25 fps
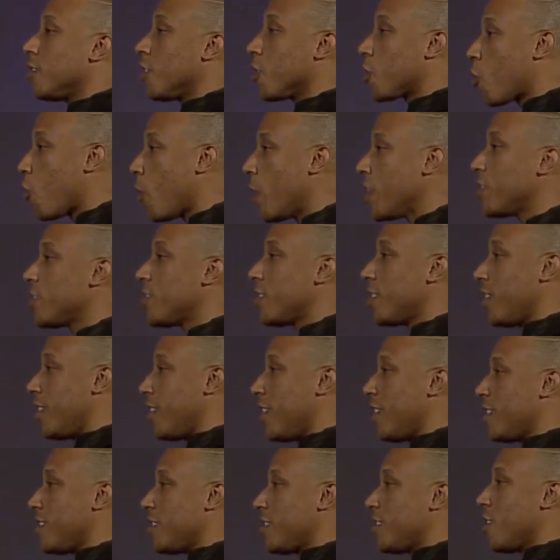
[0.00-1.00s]
The question
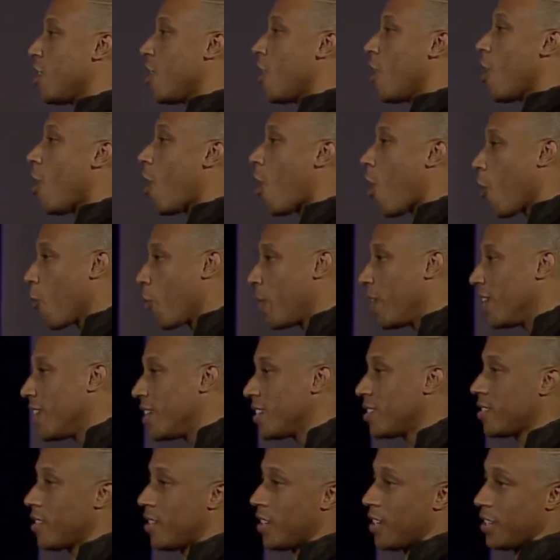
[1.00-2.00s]
is, are we
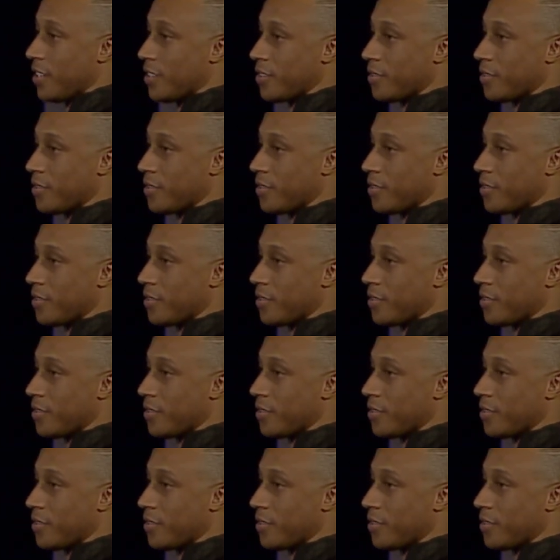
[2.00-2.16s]
listening?